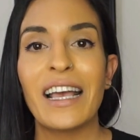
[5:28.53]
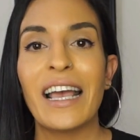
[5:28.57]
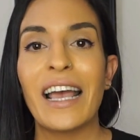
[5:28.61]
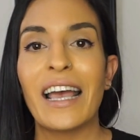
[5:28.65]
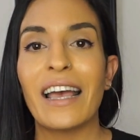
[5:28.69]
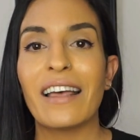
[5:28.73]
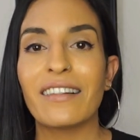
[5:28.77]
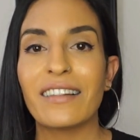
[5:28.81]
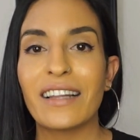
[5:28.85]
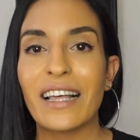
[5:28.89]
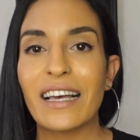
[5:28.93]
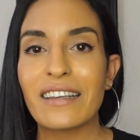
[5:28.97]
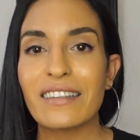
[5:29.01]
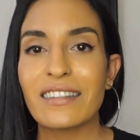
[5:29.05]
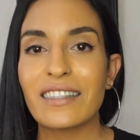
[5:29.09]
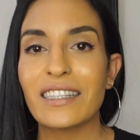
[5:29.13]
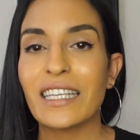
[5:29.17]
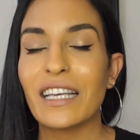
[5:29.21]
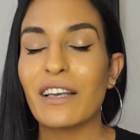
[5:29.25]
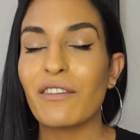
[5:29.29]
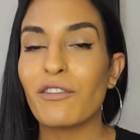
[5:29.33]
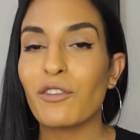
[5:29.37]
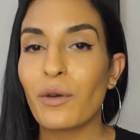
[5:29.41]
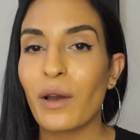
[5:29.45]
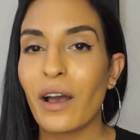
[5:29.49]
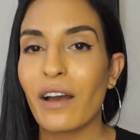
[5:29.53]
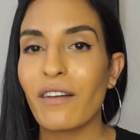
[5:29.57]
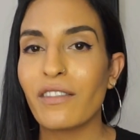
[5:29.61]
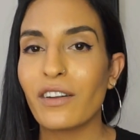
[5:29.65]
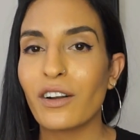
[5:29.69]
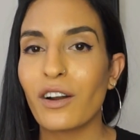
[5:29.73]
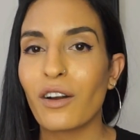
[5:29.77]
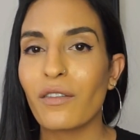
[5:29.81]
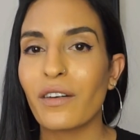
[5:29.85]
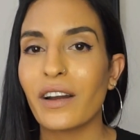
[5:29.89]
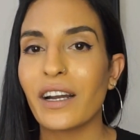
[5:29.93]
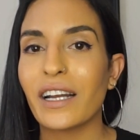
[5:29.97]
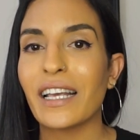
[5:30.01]
And lastly, if you haven't
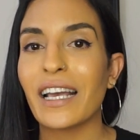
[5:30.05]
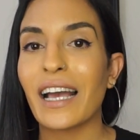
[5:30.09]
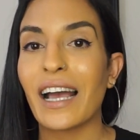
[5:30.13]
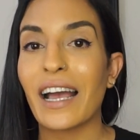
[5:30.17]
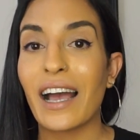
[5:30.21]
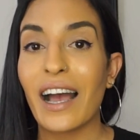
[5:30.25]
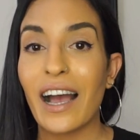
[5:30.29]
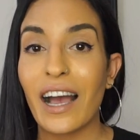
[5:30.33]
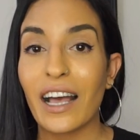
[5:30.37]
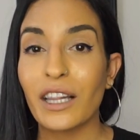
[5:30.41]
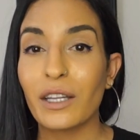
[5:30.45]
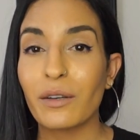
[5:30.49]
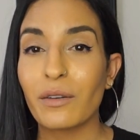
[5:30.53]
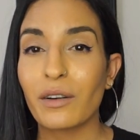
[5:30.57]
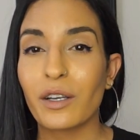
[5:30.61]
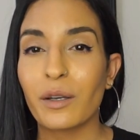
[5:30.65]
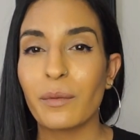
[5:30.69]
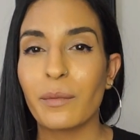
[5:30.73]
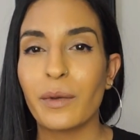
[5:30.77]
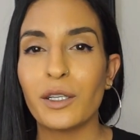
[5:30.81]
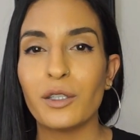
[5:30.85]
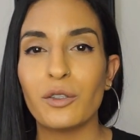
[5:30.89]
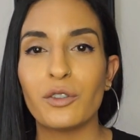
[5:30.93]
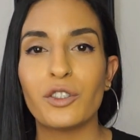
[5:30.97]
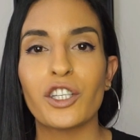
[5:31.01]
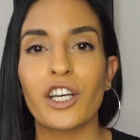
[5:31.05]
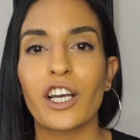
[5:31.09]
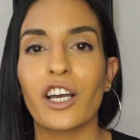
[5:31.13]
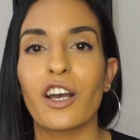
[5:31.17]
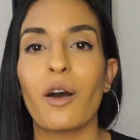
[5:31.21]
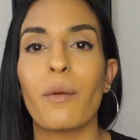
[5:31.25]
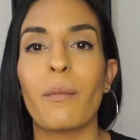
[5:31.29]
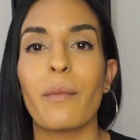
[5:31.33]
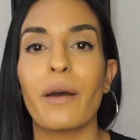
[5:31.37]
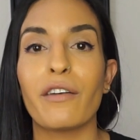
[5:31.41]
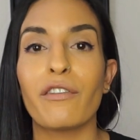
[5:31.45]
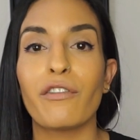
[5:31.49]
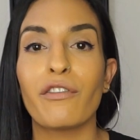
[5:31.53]
already, I highly recommend you check
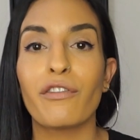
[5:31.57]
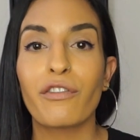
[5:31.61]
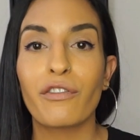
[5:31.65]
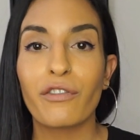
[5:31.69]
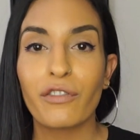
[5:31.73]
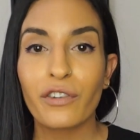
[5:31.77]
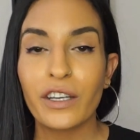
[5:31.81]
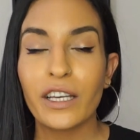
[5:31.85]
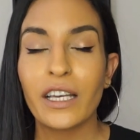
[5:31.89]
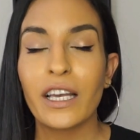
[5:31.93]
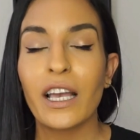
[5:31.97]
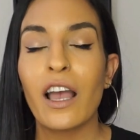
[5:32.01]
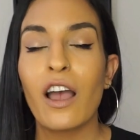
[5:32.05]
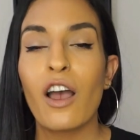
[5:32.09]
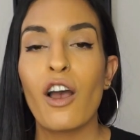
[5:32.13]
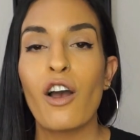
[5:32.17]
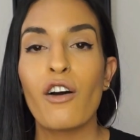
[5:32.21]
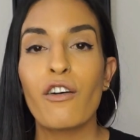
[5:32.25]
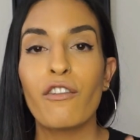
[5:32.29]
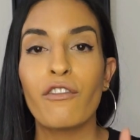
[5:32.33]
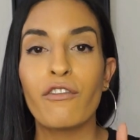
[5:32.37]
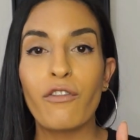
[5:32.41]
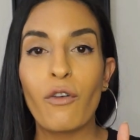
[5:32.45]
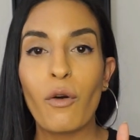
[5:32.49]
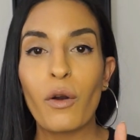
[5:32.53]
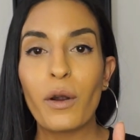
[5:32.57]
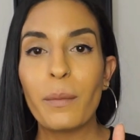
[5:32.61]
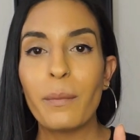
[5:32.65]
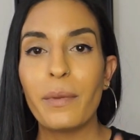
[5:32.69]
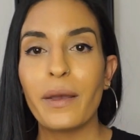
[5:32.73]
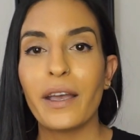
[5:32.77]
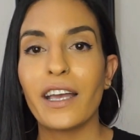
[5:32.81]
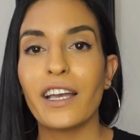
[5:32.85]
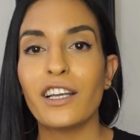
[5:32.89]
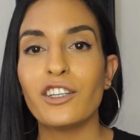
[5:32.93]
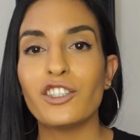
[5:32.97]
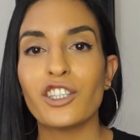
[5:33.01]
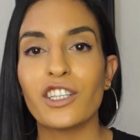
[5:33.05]
out my free
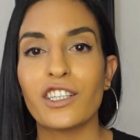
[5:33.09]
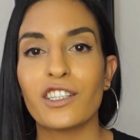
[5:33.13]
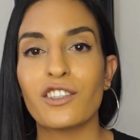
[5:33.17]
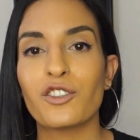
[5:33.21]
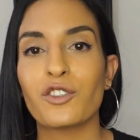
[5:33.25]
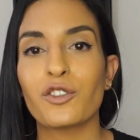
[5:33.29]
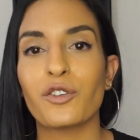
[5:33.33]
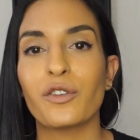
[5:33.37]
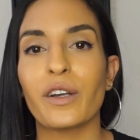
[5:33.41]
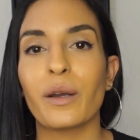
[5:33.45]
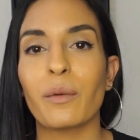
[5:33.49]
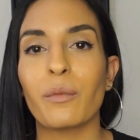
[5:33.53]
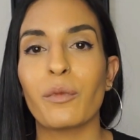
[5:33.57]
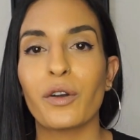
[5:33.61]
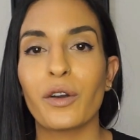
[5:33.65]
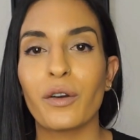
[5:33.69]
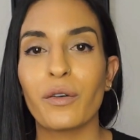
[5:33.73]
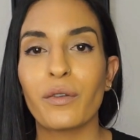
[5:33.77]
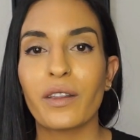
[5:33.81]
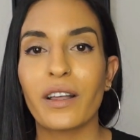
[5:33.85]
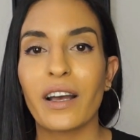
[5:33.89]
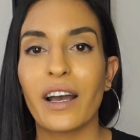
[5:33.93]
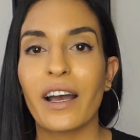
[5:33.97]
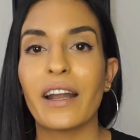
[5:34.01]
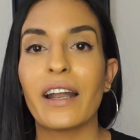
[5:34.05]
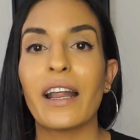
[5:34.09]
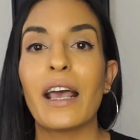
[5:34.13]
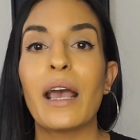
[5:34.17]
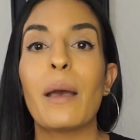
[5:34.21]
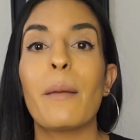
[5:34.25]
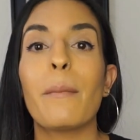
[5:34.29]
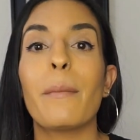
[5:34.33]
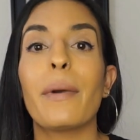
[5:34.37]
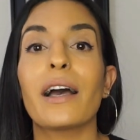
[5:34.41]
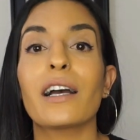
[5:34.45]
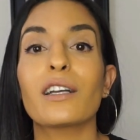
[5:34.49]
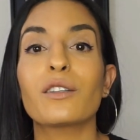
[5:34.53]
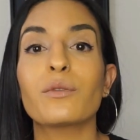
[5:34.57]
4-page Instagram growth guide
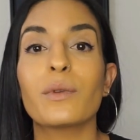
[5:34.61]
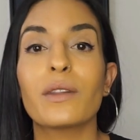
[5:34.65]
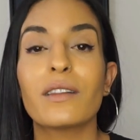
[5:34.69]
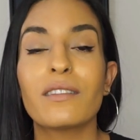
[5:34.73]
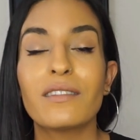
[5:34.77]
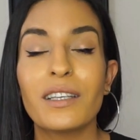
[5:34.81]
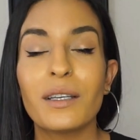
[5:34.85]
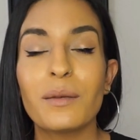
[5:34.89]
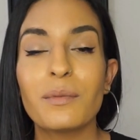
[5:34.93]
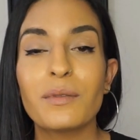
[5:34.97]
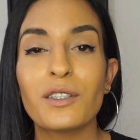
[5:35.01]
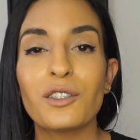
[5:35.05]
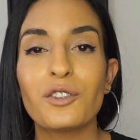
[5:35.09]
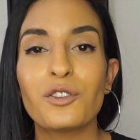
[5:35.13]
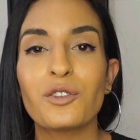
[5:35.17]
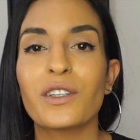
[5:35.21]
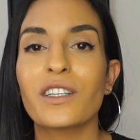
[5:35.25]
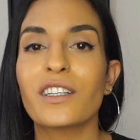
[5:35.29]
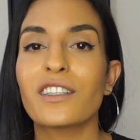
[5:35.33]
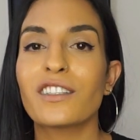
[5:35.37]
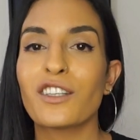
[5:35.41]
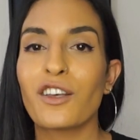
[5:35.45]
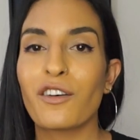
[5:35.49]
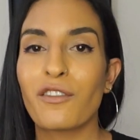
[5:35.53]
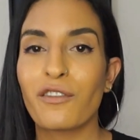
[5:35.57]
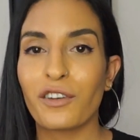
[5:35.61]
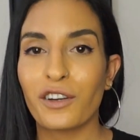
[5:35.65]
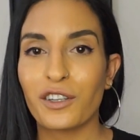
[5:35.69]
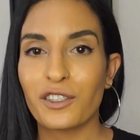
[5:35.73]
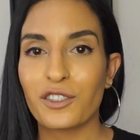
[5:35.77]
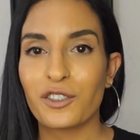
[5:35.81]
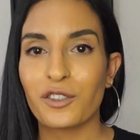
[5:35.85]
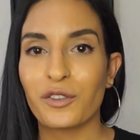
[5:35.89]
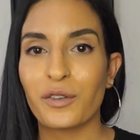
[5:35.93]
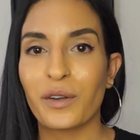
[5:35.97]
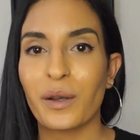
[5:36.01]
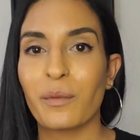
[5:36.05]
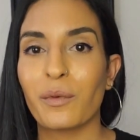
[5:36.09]
packed with tips and tricks for
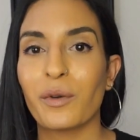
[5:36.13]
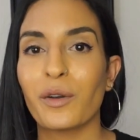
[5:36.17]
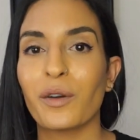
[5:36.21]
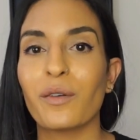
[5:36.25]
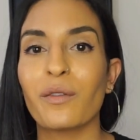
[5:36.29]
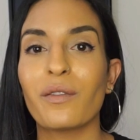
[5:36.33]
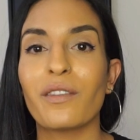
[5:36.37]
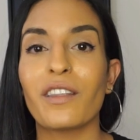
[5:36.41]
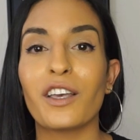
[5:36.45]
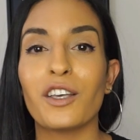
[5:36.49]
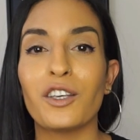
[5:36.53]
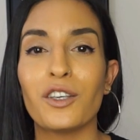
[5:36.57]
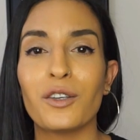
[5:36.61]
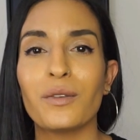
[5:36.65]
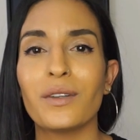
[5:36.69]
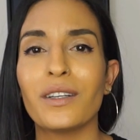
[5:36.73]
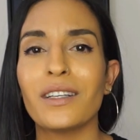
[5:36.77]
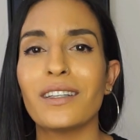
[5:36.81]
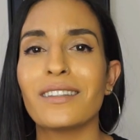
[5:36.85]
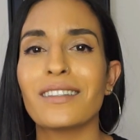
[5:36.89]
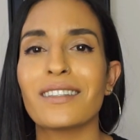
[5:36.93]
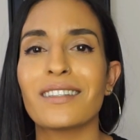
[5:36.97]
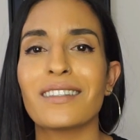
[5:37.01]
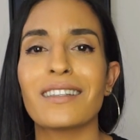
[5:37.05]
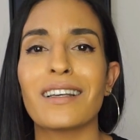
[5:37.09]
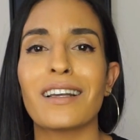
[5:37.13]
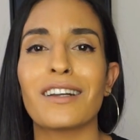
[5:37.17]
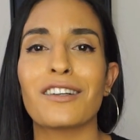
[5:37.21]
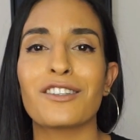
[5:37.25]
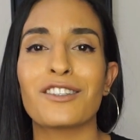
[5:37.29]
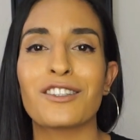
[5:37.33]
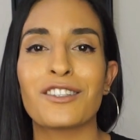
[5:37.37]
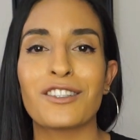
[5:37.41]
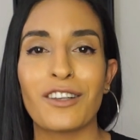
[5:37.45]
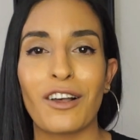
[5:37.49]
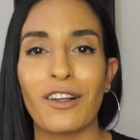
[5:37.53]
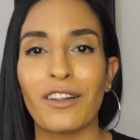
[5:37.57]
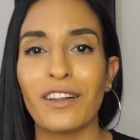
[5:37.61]
Instagram growth that you need to set a
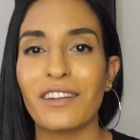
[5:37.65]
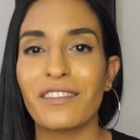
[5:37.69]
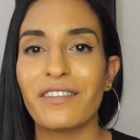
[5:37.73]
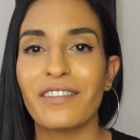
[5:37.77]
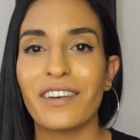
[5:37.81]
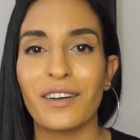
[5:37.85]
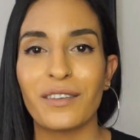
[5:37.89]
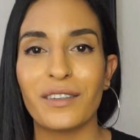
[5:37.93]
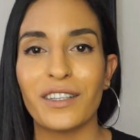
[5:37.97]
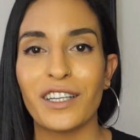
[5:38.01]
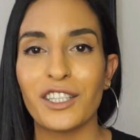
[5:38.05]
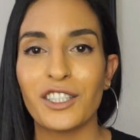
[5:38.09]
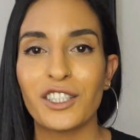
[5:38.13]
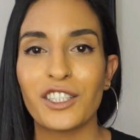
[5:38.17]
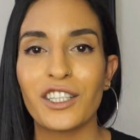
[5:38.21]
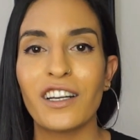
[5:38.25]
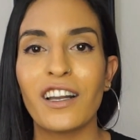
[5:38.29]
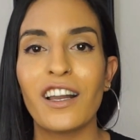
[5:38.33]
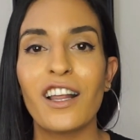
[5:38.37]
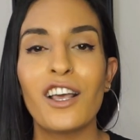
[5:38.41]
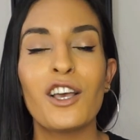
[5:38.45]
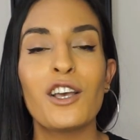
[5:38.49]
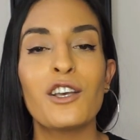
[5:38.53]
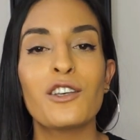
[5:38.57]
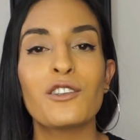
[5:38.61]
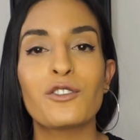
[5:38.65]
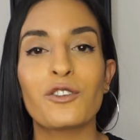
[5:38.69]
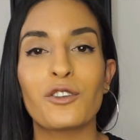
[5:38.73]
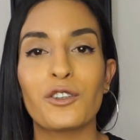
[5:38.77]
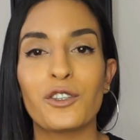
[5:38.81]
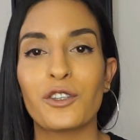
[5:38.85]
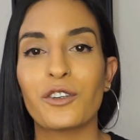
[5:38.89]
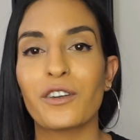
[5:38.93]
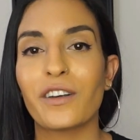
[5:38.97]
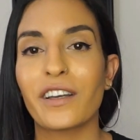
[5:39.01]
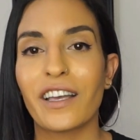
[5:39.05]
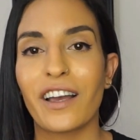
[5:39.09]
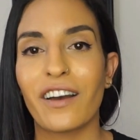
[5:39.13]
solid foundation so
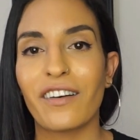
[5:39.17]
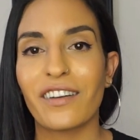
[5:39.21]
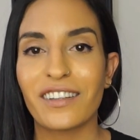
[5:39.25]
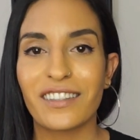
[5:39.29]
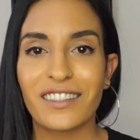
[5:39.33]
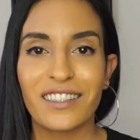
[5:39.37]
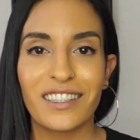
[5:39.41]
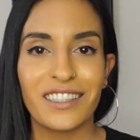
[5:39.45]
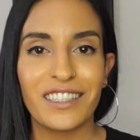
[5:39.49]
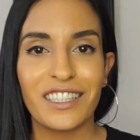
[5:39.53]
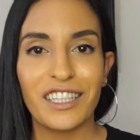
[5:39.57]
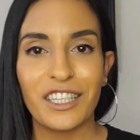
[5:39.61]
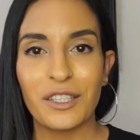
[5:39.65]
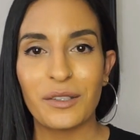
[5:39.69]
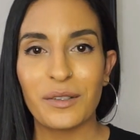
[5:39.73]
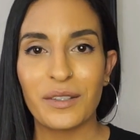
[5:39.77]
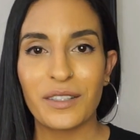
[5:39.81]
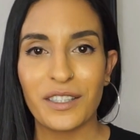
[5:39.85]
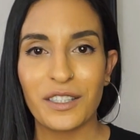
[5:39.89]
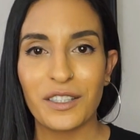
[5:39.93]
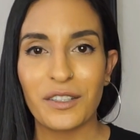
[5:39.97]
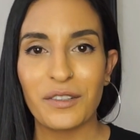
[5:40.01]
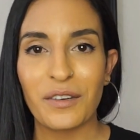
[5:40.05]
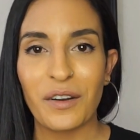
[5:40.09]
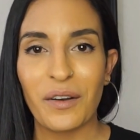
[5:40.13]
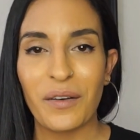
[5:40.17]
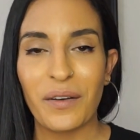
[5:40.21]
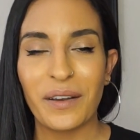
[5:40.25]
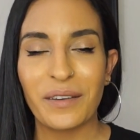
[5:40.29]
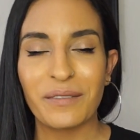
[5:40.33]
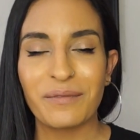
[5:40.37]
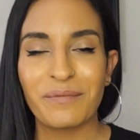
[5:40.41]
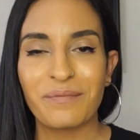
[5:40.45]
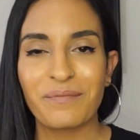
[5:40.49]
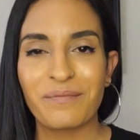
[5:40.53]
your account is continuously growing.